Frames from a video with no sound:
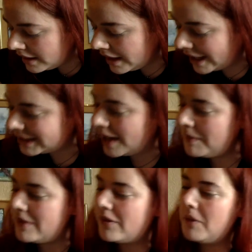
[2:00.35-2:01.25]
Next up,
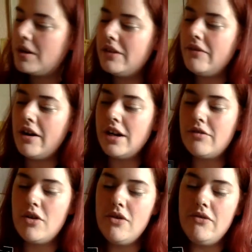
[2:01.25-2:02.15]
we've got one of the very
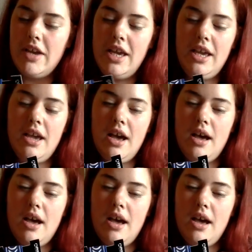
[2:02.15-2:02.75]
groovy